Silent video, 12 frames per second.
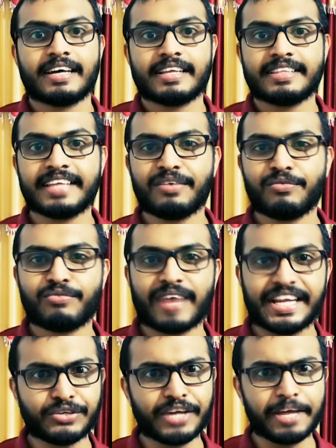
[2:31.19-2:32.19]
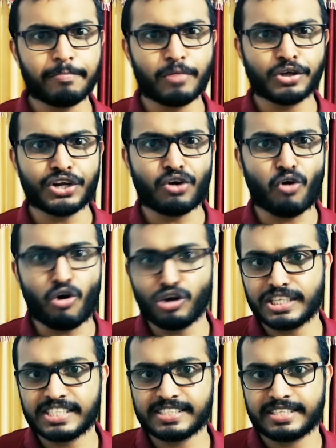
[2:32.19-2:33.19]
then why should I bother all
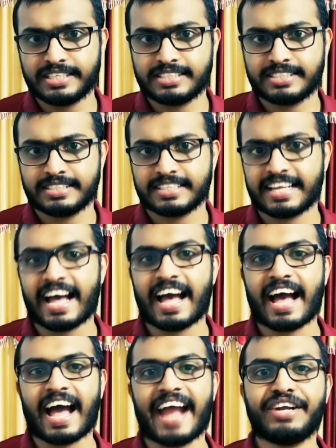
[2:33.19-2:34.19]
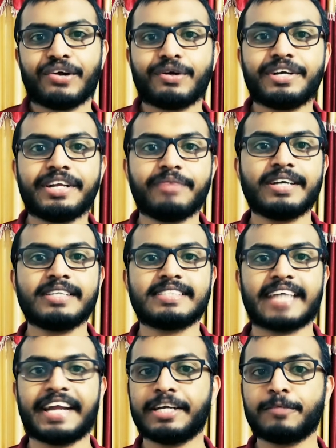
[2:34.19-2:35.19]
these things I don't even
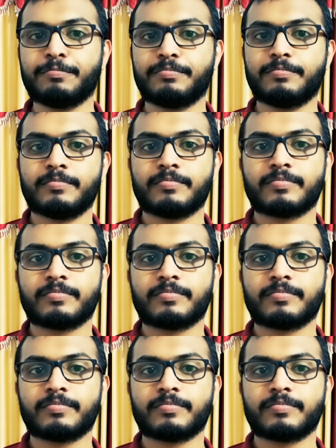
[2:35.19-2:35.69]
signed up